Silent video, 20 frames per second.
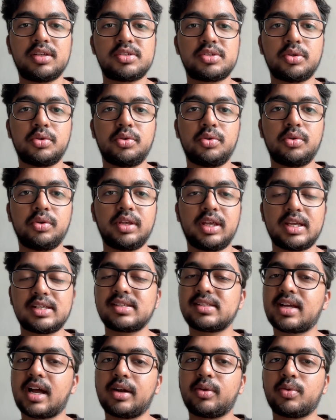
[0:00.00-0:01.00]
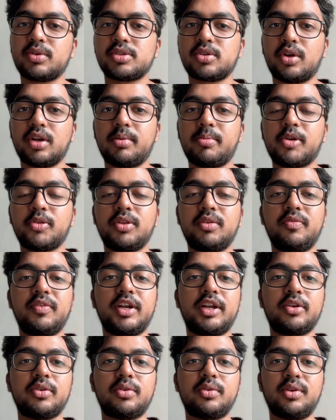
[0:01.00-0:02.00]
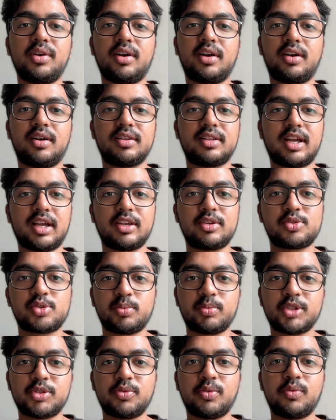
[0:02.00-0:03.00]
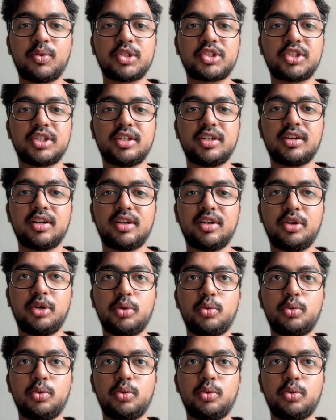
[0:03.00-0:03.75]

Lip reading: So yes, that was all about the video. Thank you so much for watching.